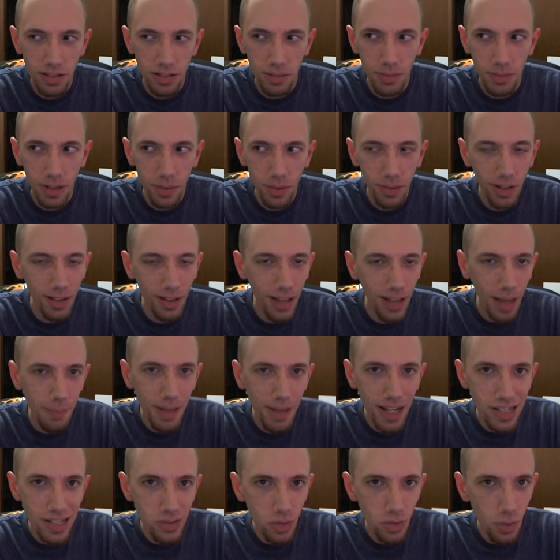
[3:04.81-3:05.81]
So I'm like, well, I
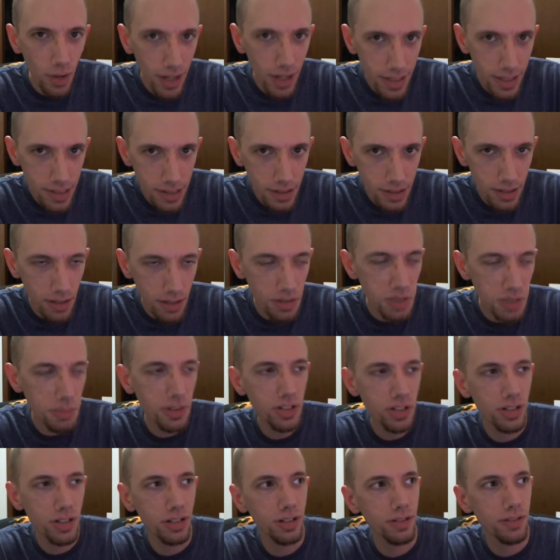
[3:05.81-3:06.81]
might as well watch it. It was a
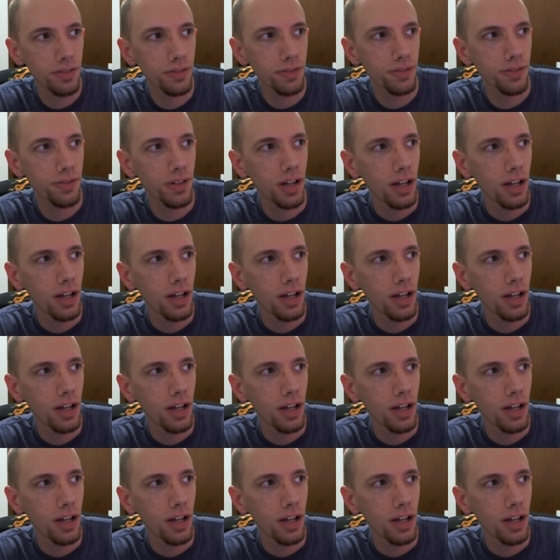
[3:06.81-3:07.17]
bunch of...